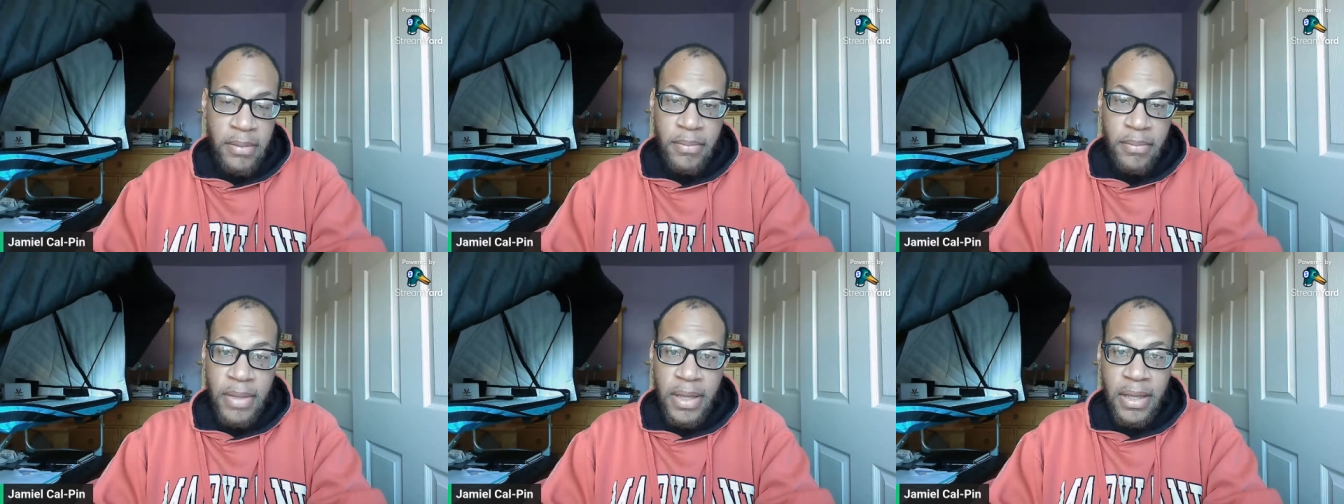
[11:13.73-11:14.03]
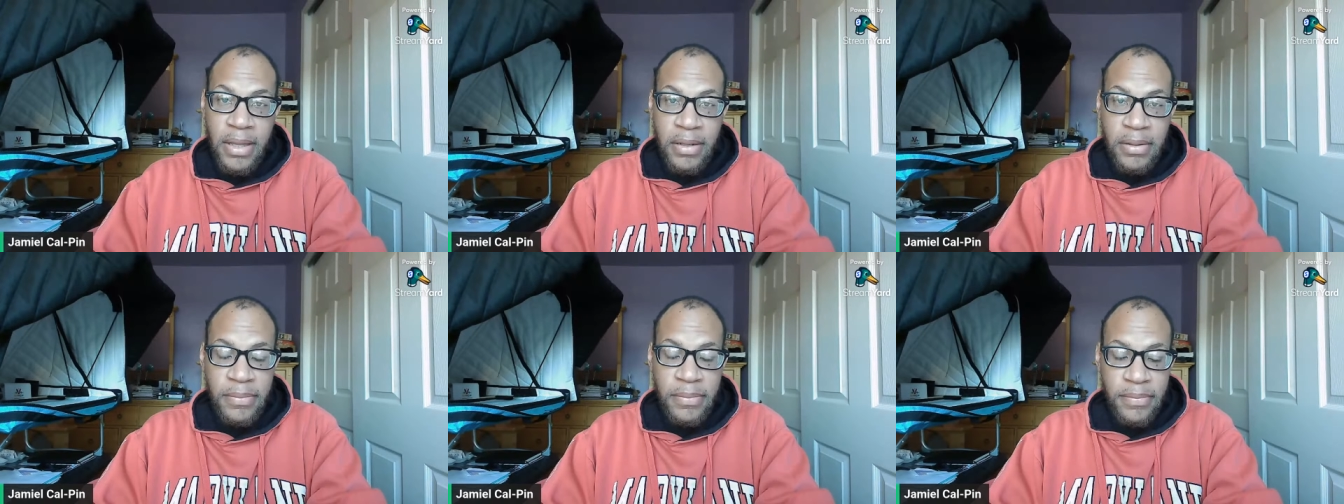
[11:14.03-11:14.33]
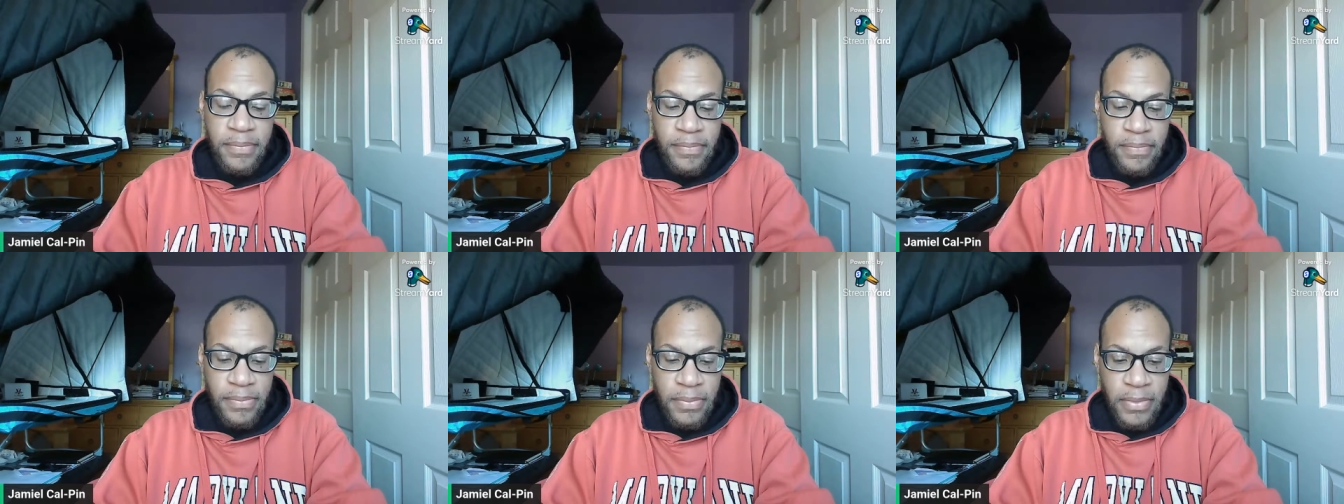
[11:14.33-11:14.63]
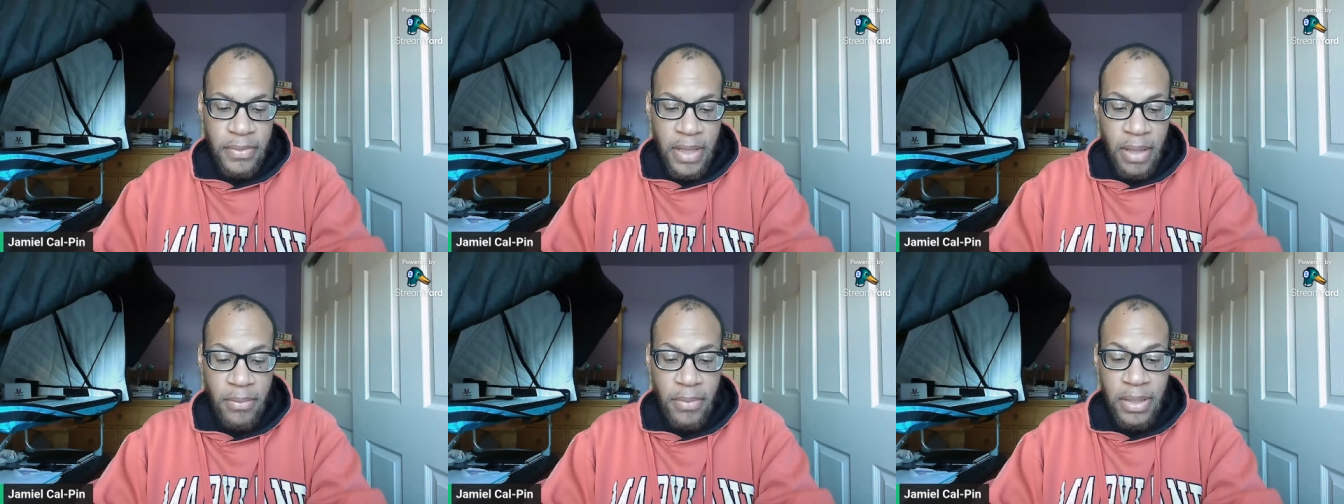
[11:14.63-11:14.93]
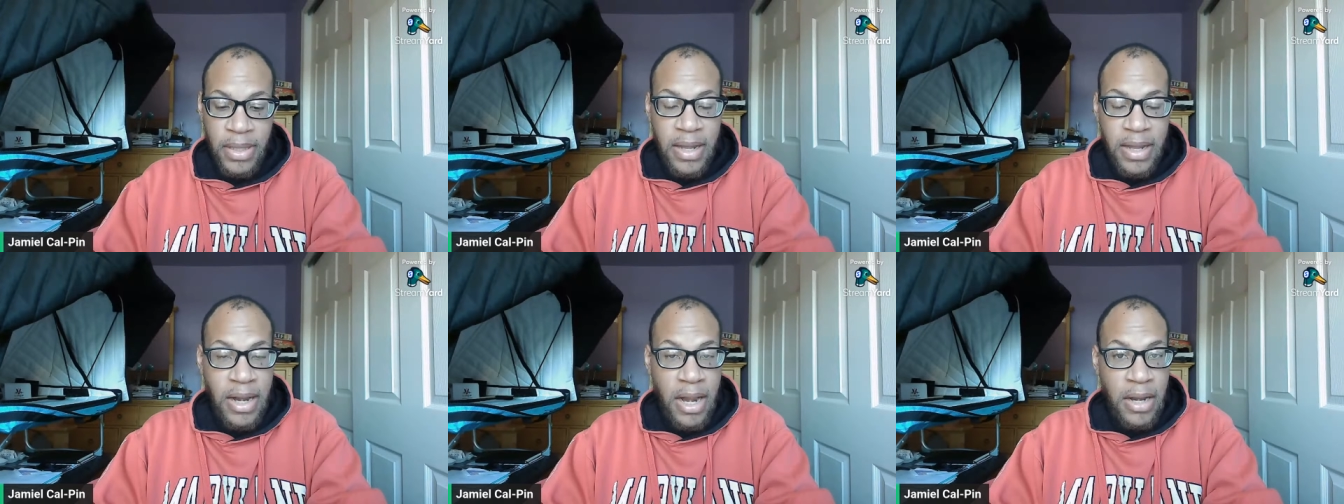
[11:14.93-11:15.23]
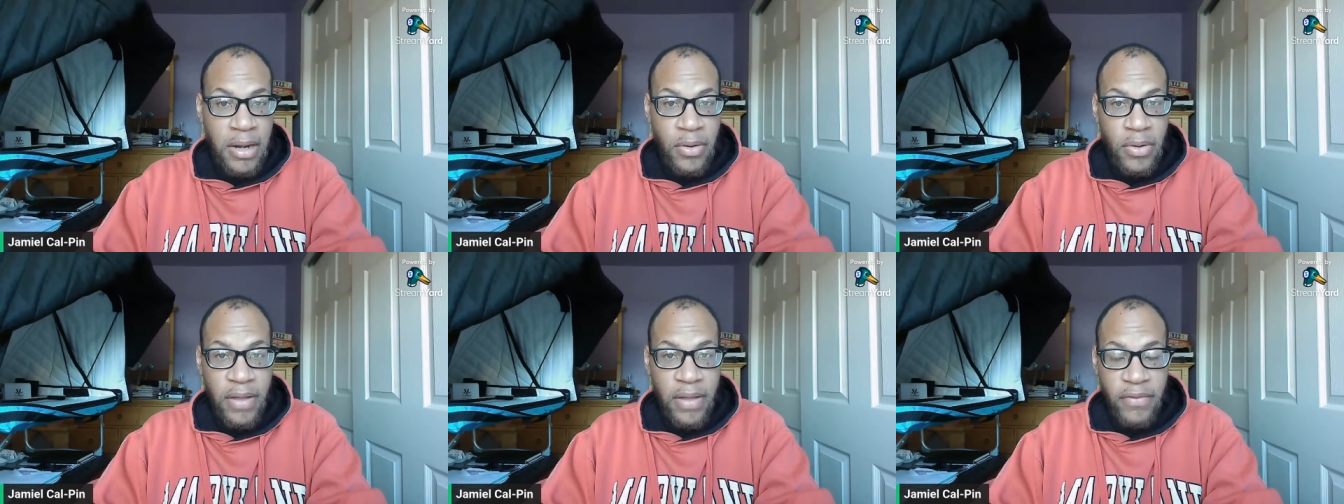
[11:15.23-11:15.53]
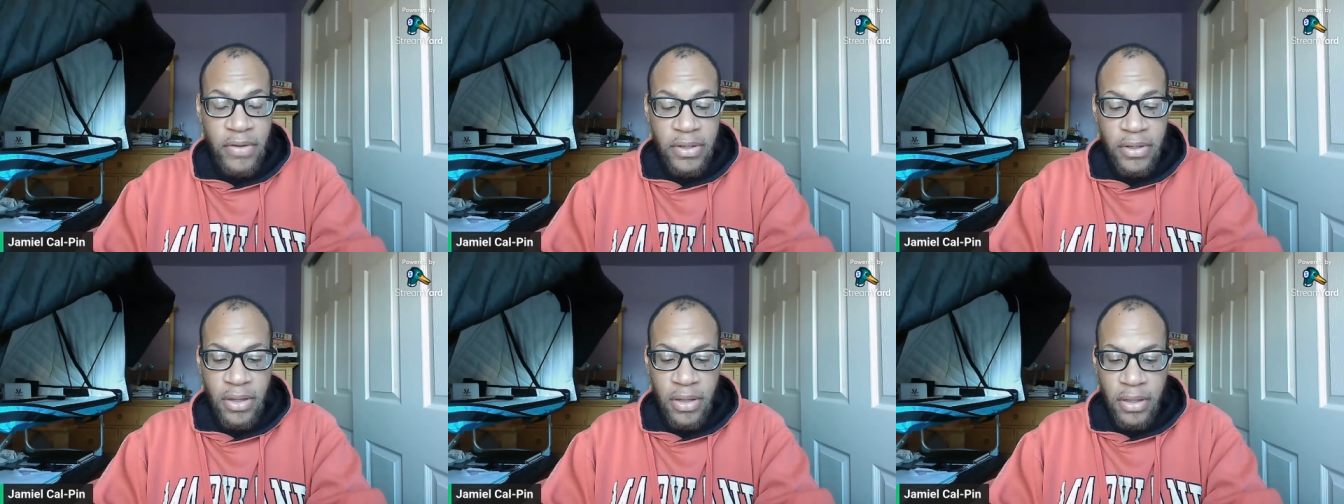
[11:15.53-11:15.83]
man, I'm glad I don't
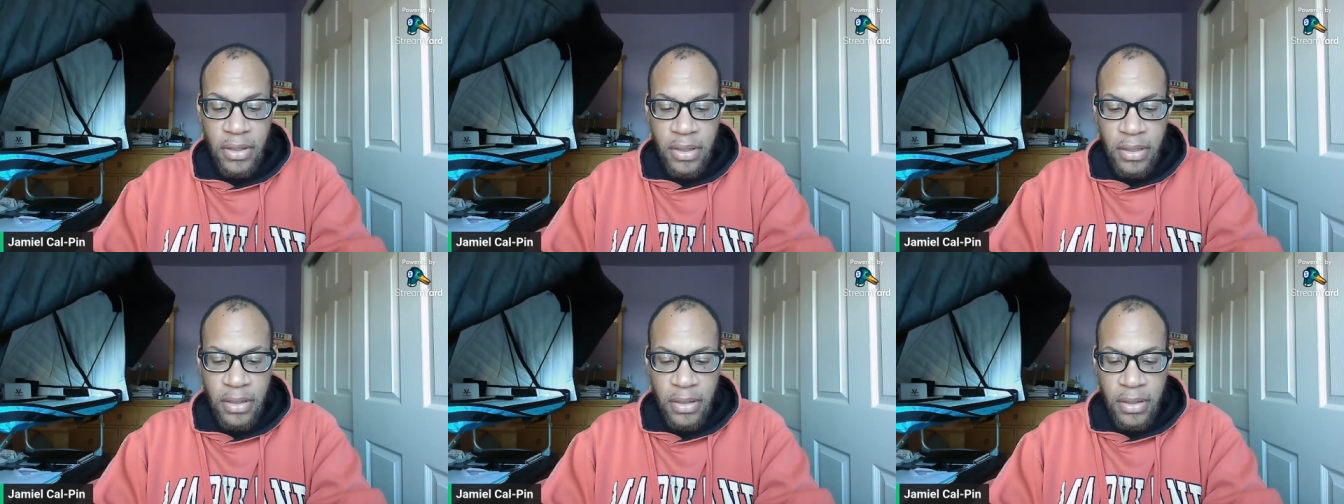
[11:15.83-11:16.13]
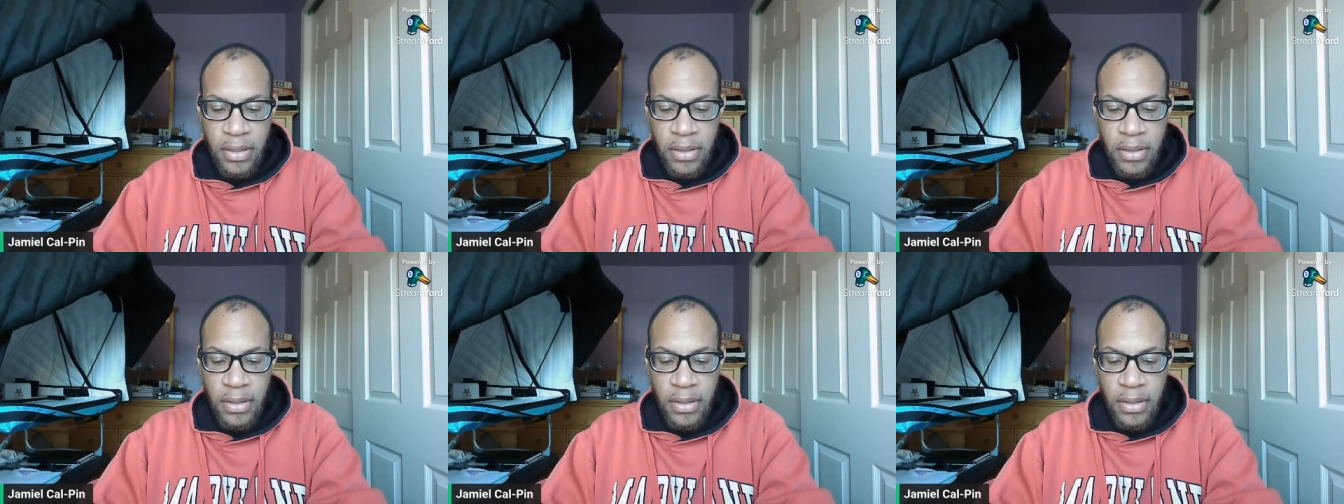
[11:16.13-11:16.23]
have a dog.